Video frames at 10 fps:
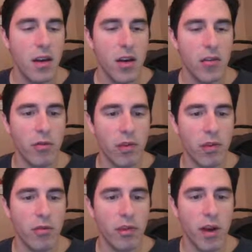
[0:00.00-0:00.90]
other rook
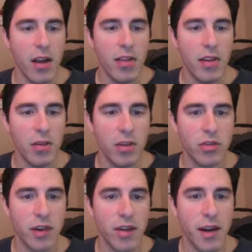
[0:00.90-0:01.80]
over. I think I'm going to
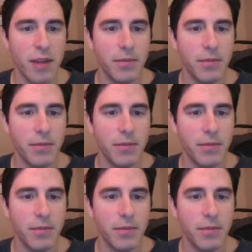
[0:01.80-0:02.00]
try that.